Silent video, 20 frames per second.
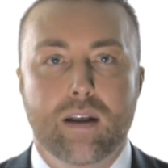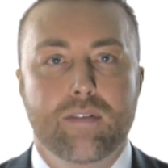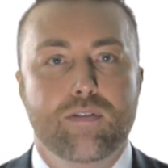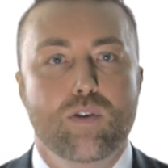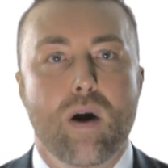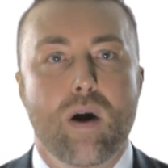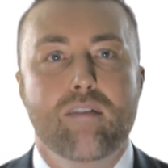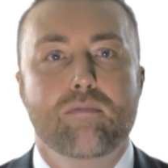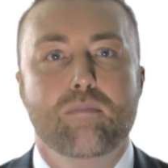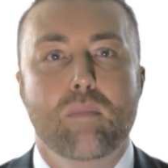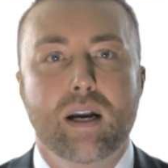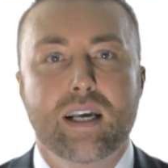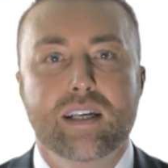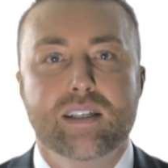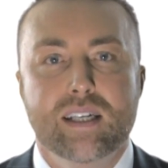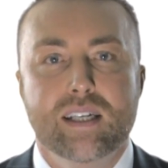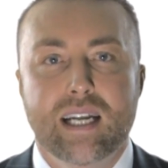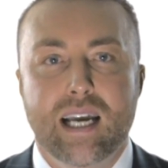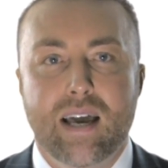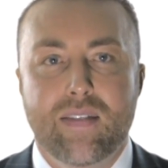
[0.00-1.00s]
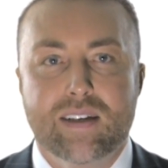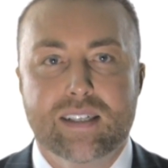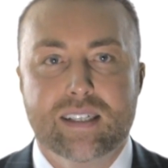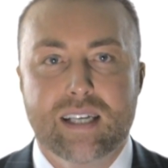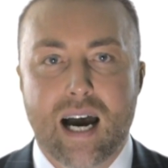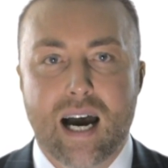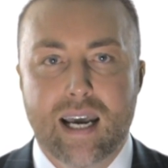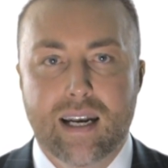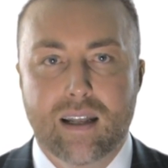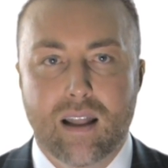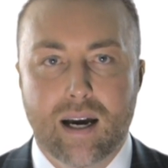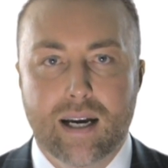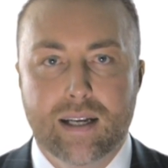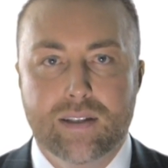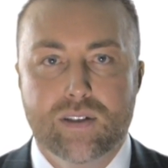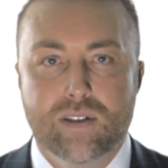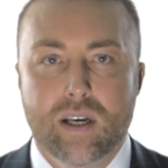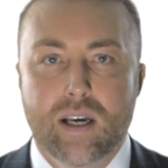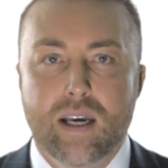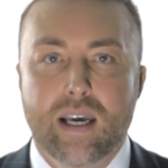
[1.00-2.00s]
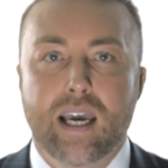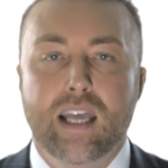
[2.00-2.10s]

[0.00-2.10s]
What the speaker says: if you have money sitting on the sidelines